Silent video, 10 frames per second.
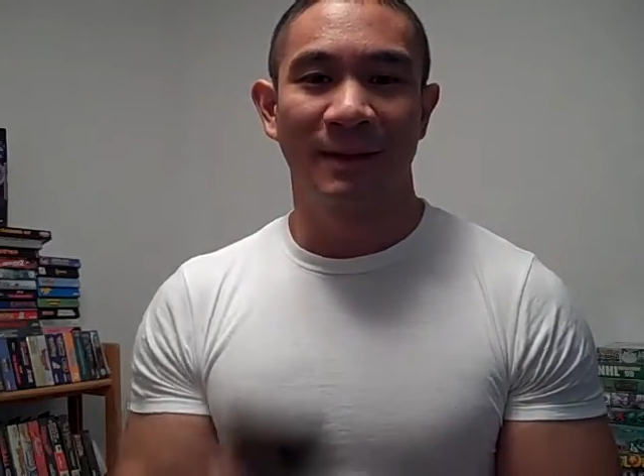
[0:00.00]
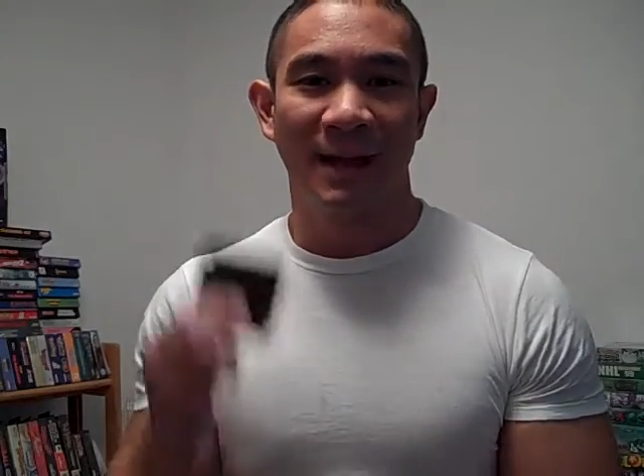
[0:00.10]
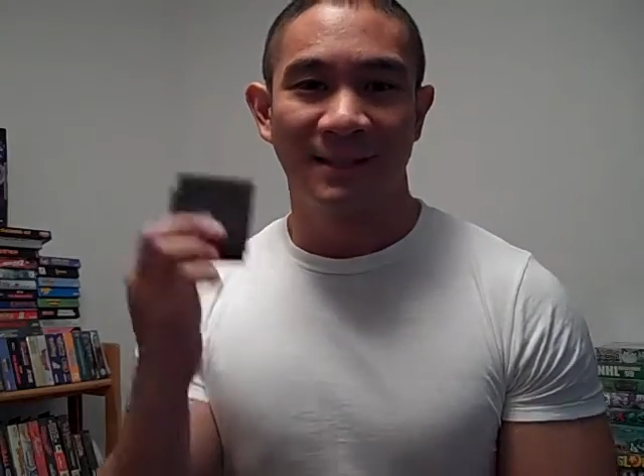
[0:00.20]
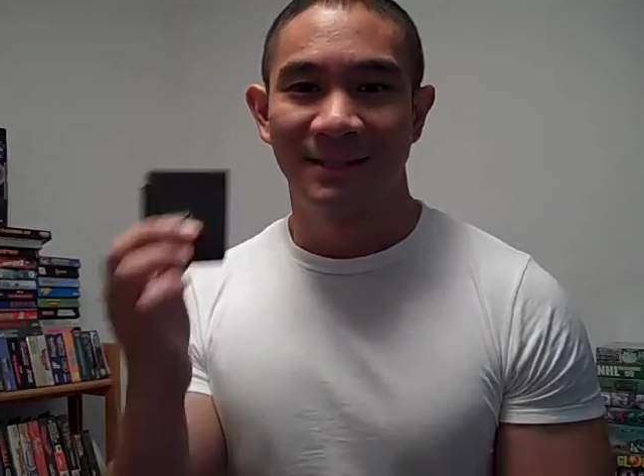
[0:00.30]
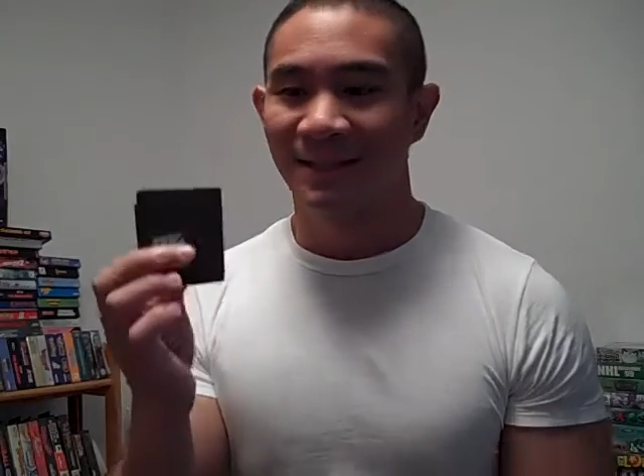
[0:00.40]
but
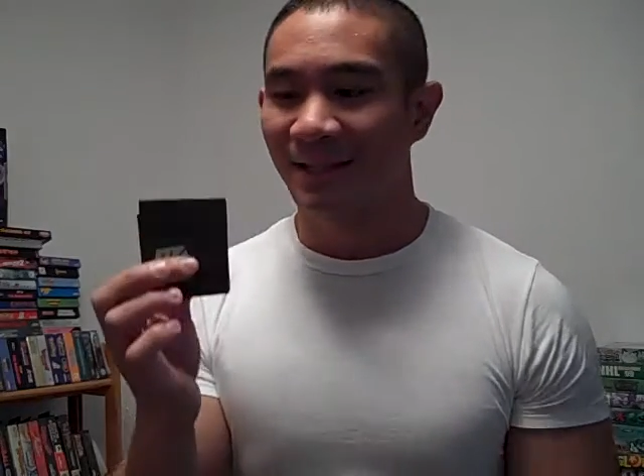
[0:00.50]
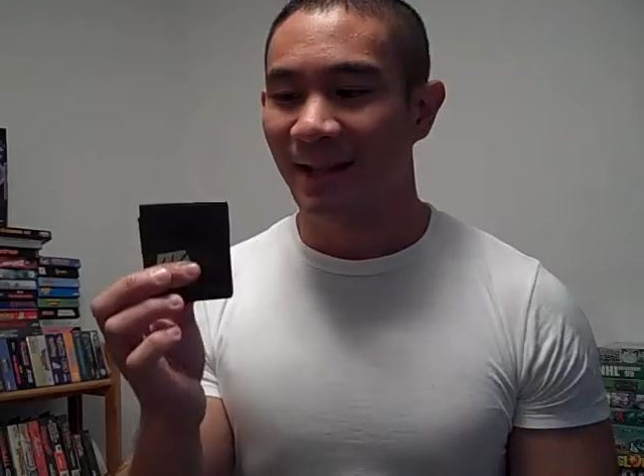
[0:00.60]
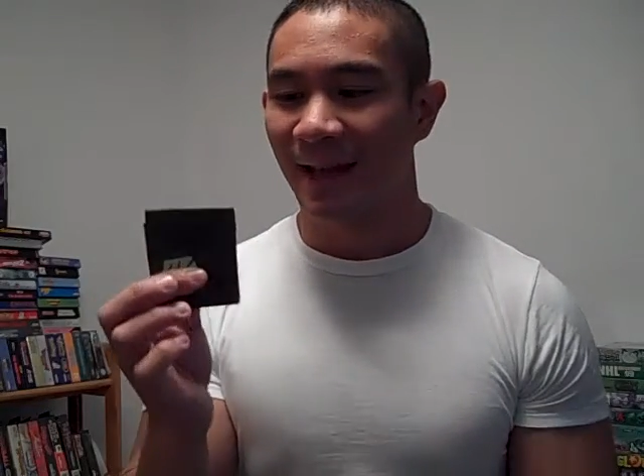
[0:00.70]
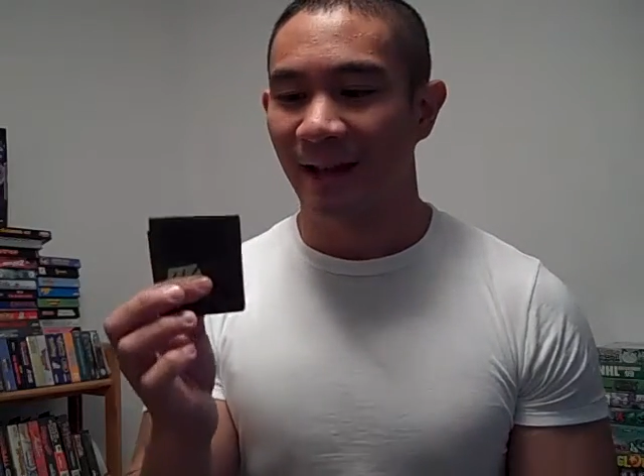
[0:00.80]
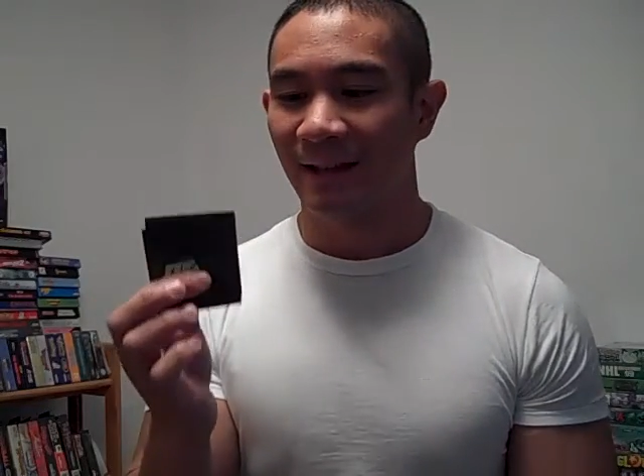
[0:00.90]
I
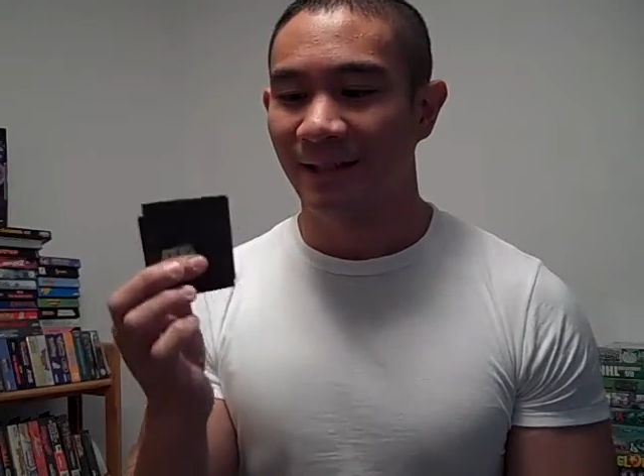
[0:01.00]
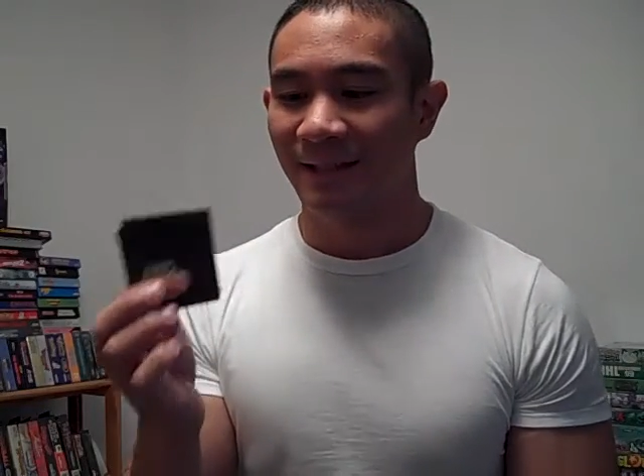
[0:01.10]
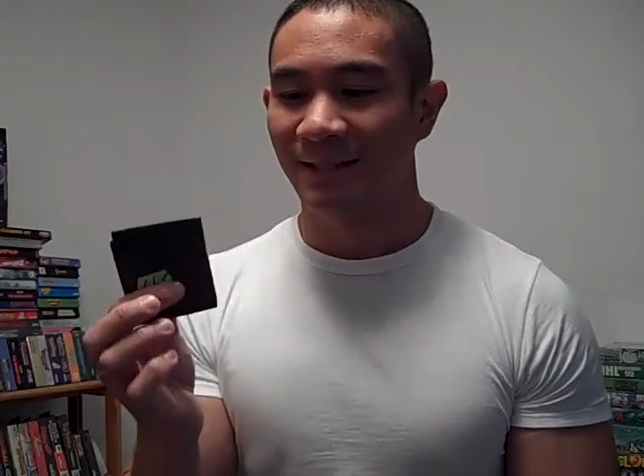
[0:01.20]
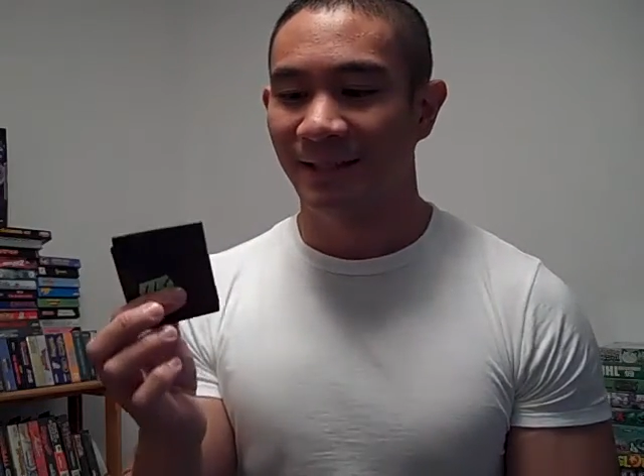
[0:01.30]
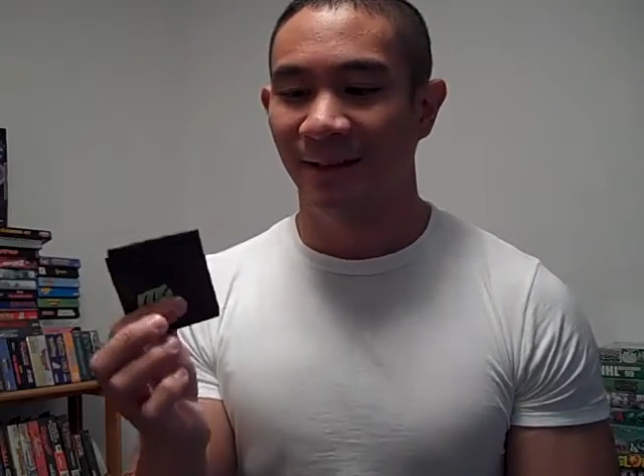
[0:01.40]

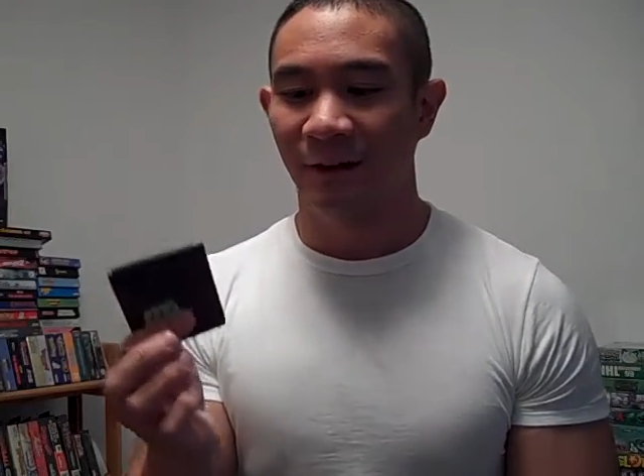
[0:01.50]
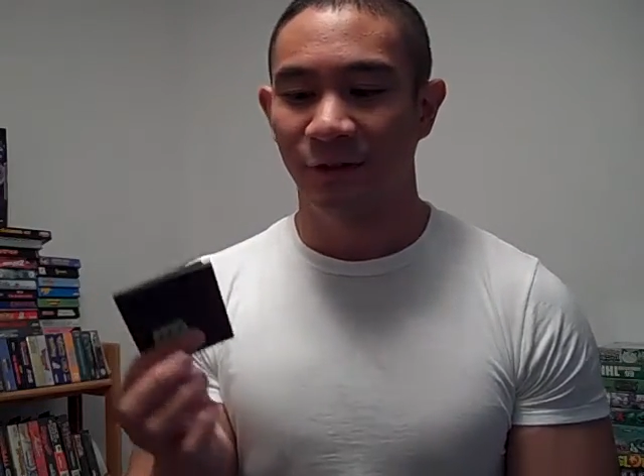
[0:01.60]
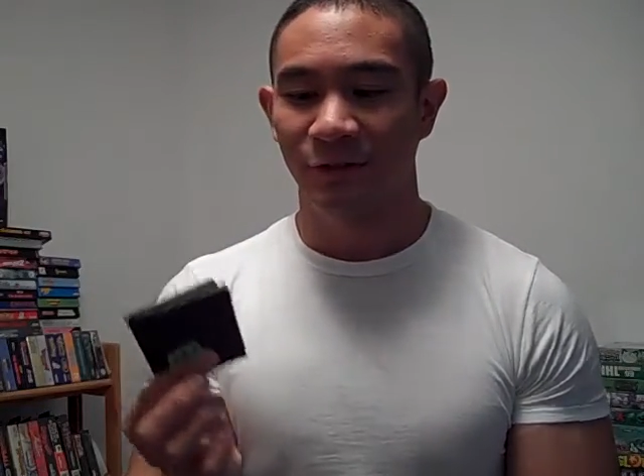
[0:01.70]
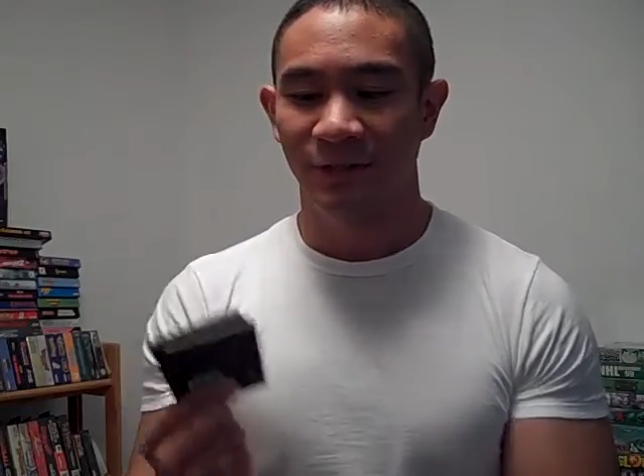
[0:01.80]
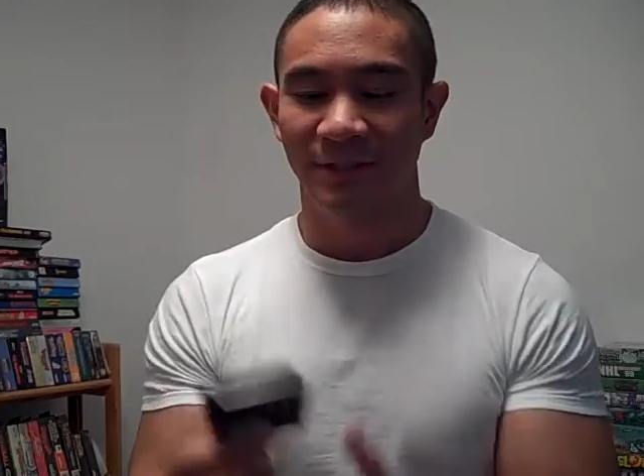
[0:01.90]
did see the
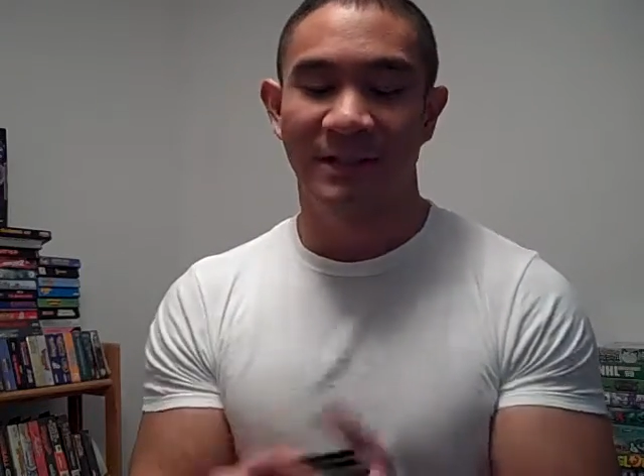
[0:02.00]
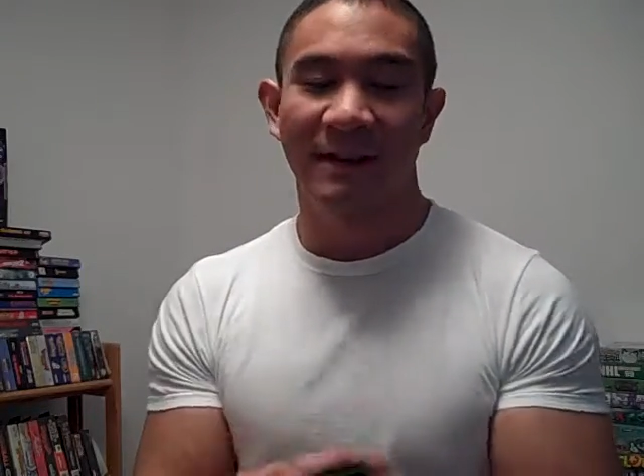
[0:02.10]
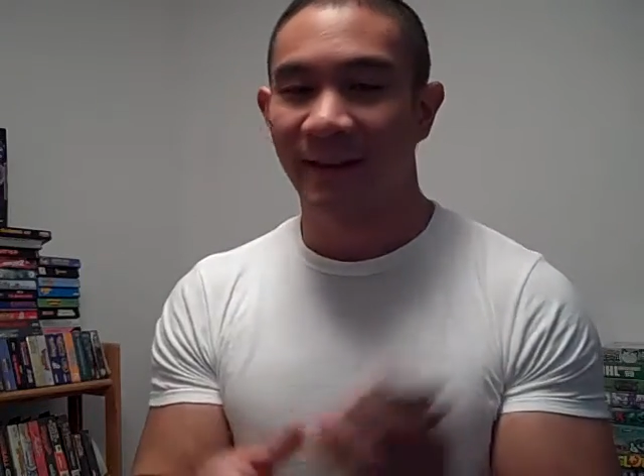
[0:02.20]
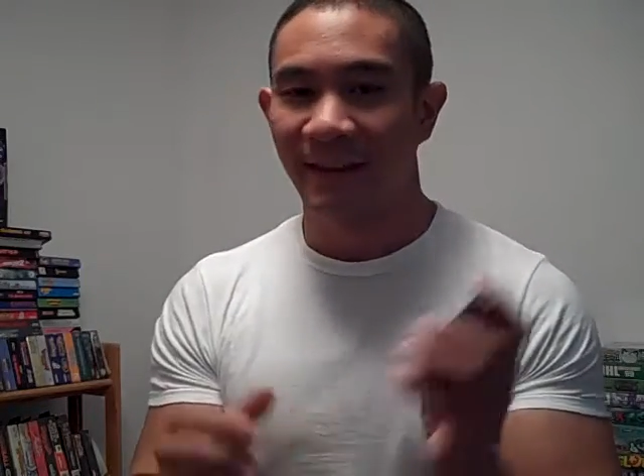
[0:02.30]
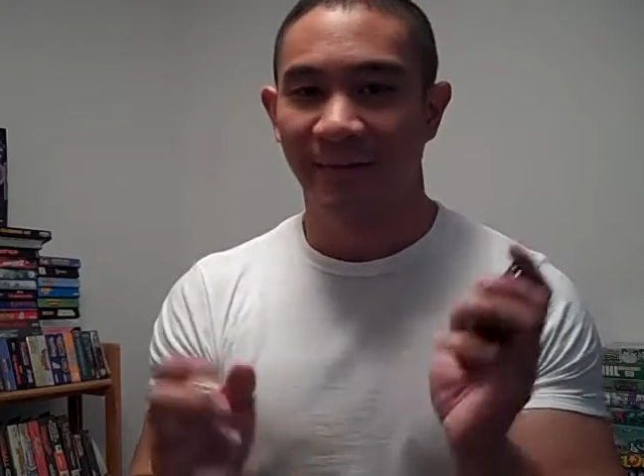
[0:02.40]
cartridges, and
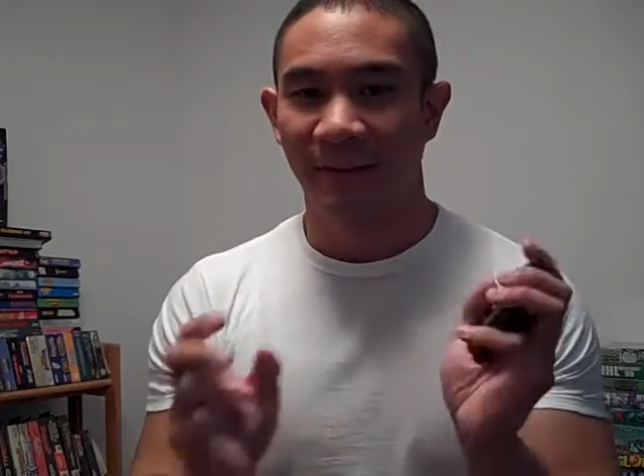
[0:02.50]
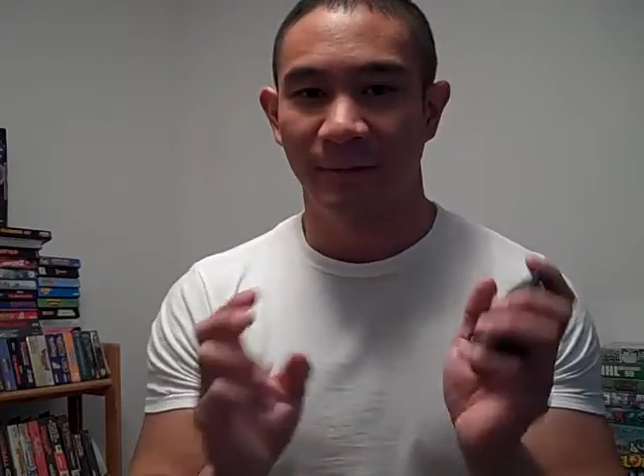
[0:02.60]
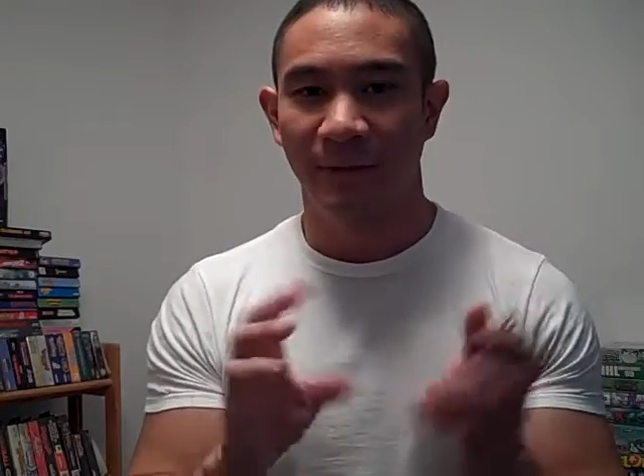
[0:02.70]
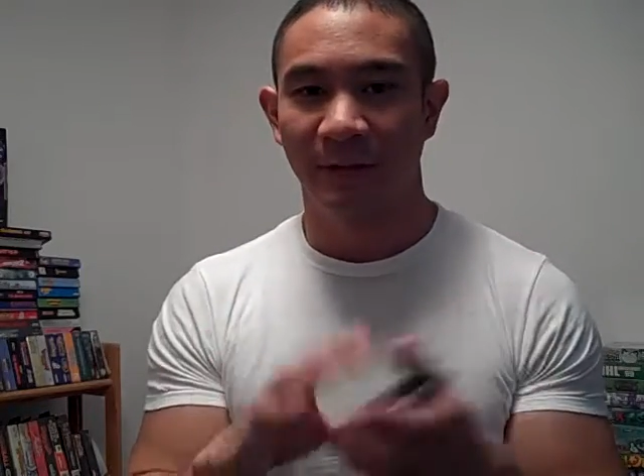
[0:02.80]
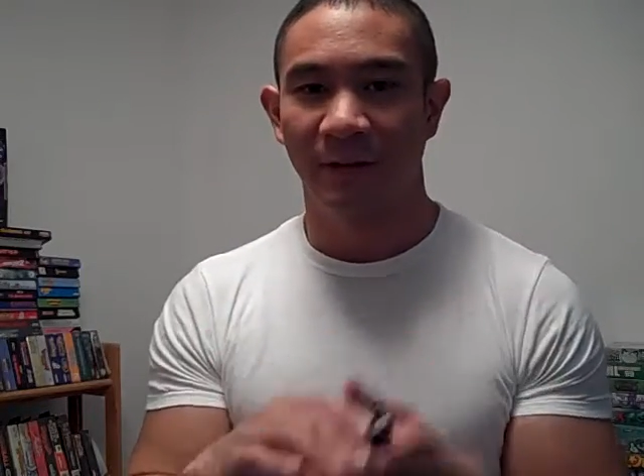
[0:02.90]
now I can't
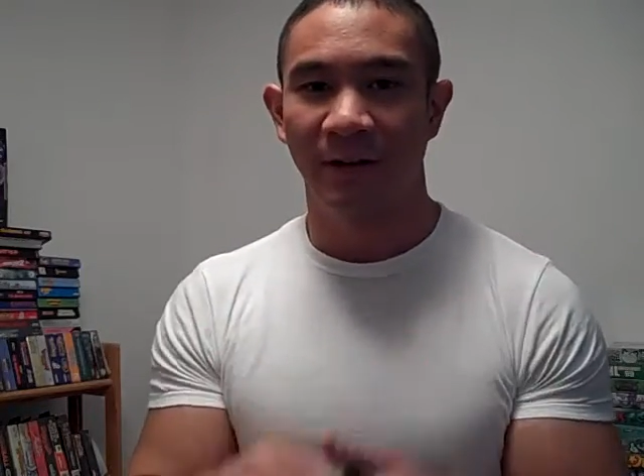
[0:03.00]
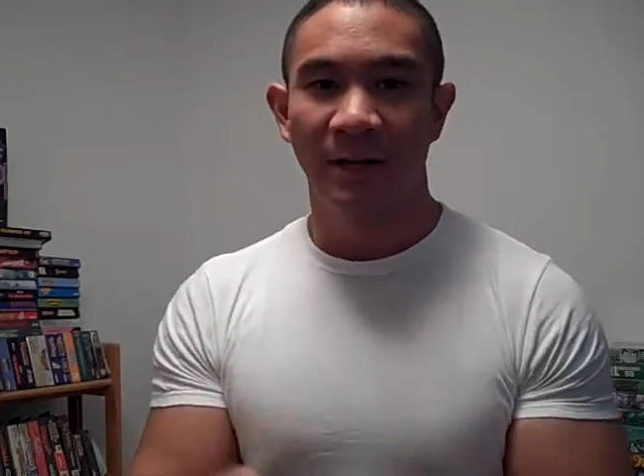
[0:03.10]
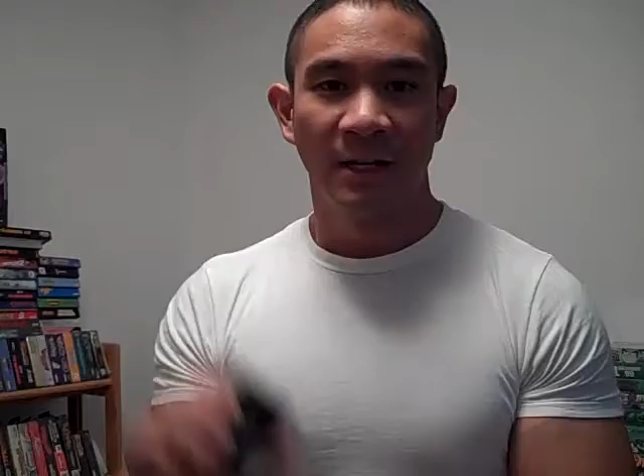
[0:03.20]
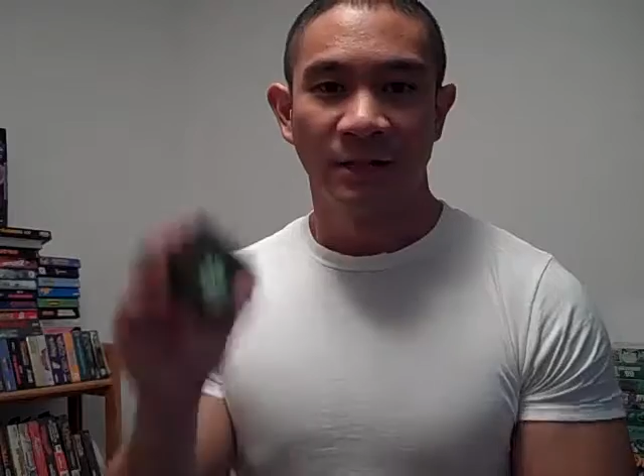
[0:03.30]
find them anywhere.